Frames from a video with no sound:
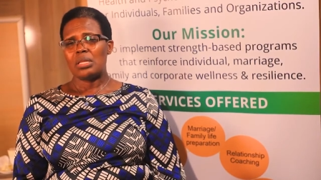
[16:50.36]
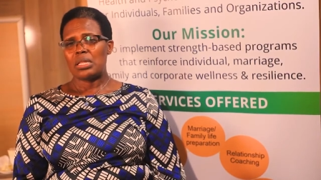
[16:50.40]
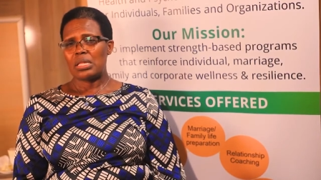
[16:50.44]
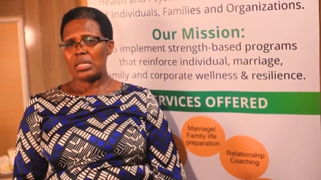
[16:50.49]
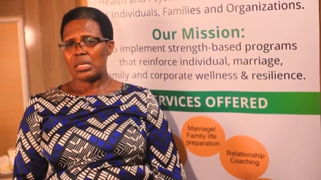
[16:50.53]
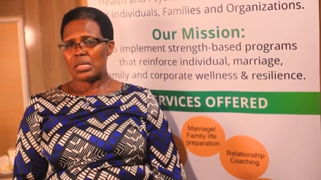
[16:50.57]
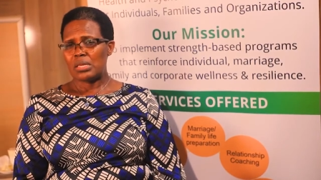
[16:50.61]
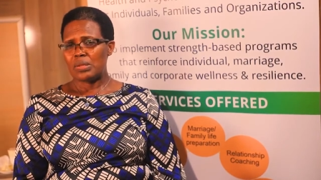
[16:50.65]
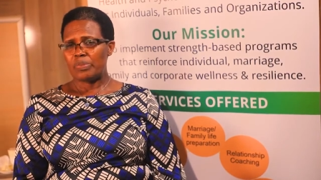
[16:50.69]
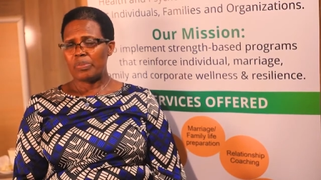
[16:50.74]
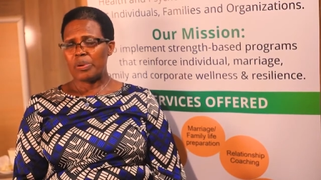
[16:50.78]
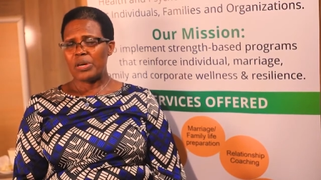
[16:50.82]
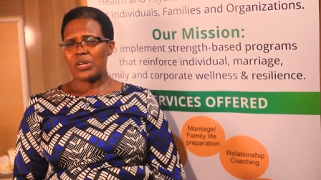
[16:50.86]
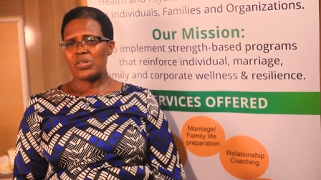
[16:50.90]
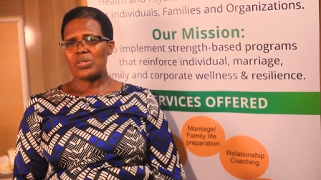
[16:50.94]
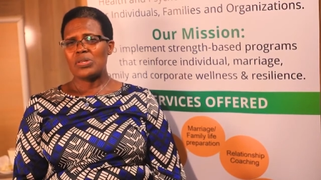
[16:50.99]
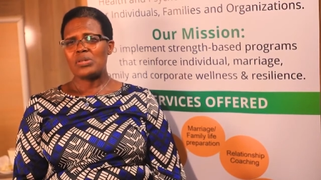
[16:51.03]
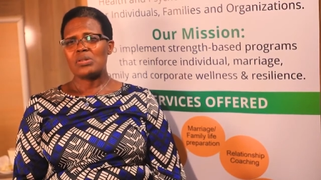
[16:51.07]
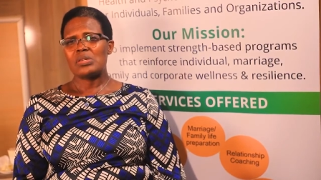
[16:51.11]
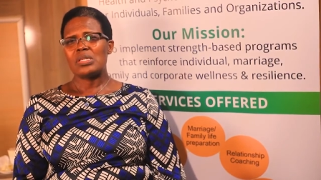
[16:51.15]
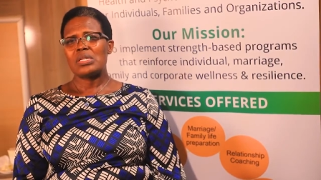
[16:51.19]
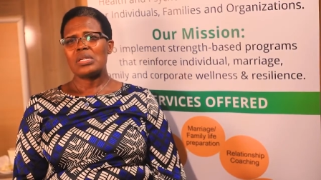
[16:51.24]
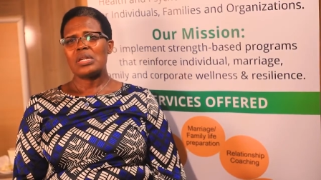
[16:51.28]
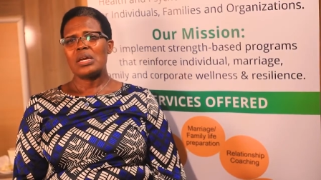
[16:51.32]
this
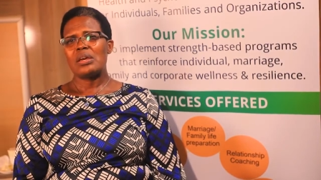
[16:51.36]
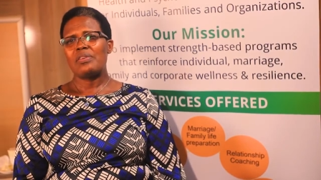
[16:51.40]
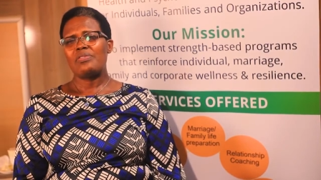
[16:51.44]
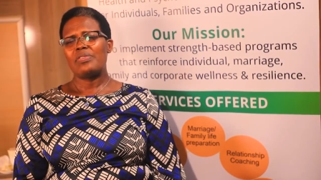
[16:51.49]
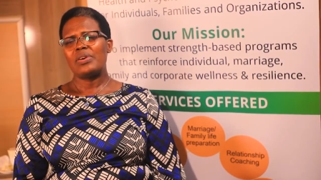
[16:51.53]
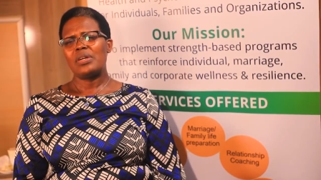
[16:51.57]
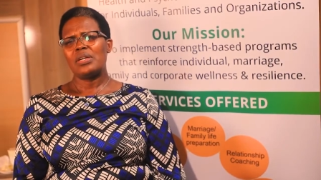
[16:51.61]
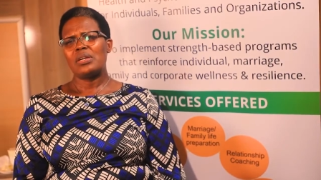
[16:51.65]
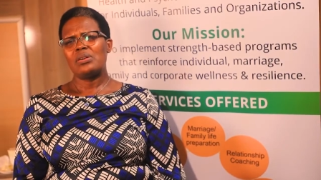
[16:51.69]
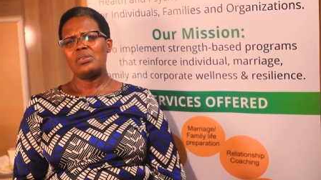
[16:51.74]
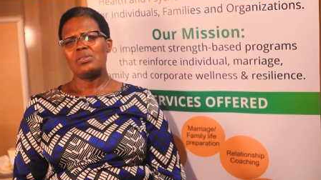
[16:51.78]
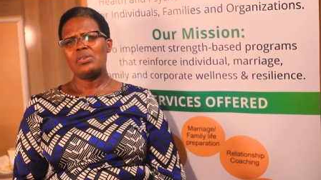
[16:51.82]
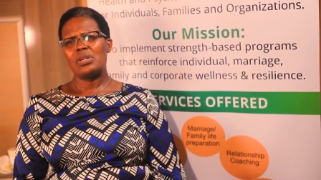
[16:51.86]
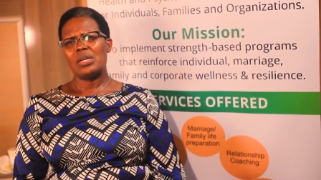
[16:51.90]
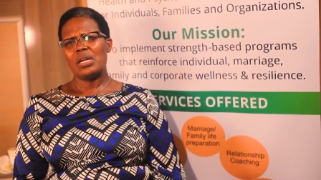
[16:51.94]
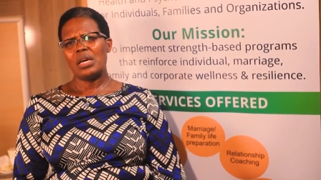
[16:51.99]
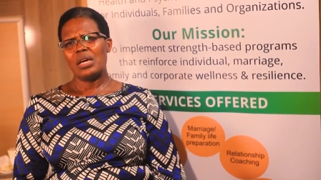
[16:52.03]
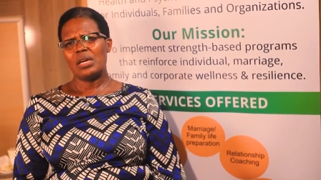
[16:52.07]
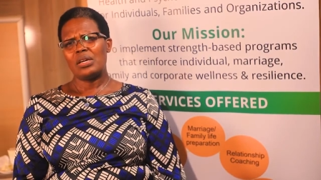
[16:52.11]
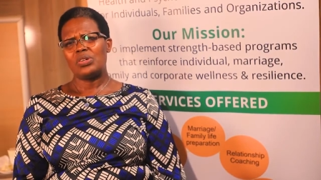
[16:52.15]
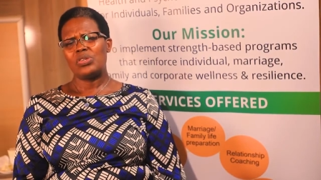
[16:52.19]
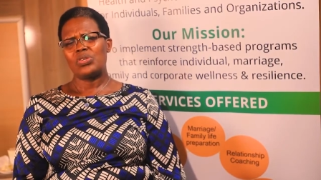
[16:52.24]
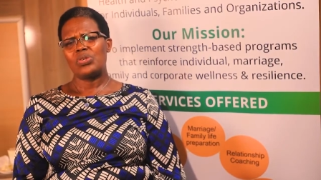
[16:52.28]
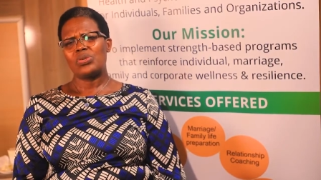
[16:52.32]
person's life, and I would
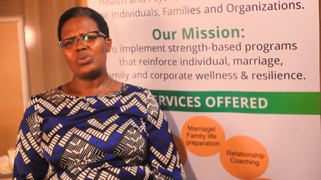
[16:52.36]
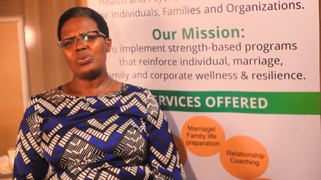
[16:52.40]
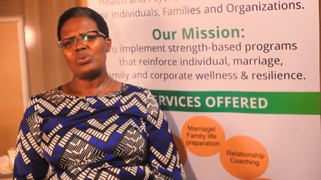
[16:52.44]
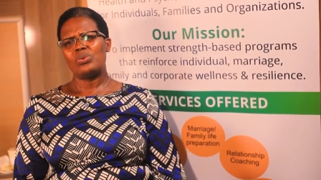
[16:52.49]
like